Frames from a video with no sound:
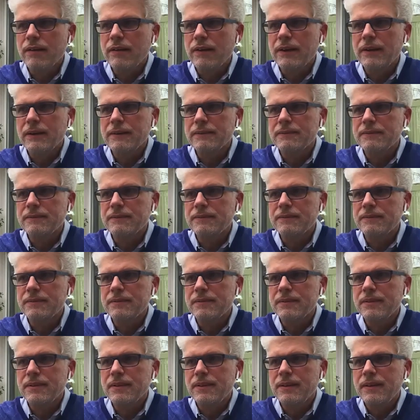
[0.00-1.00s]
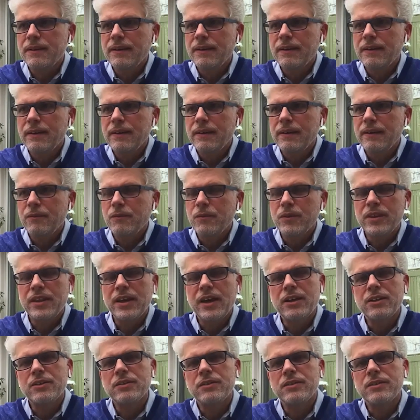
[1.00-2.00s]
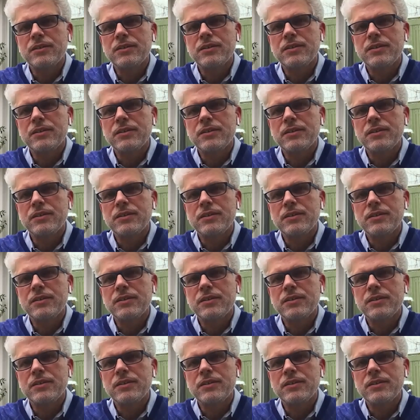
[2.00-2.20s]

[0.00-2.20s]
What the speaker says: are without